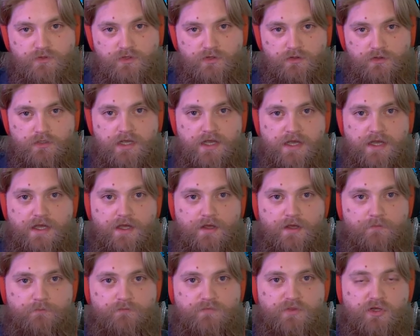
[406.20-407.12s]
uh,
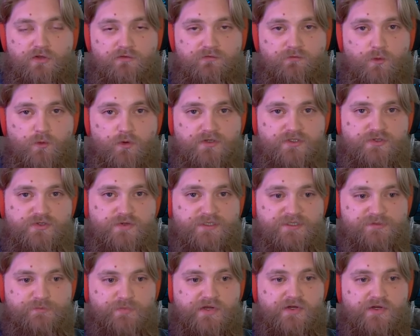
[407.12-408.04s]
look forward to
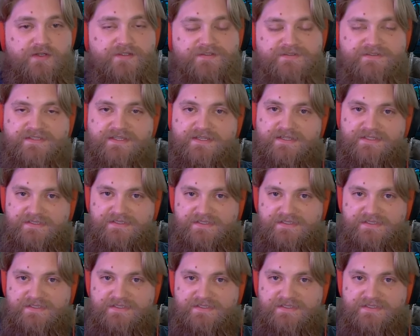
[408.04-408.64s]
experiencing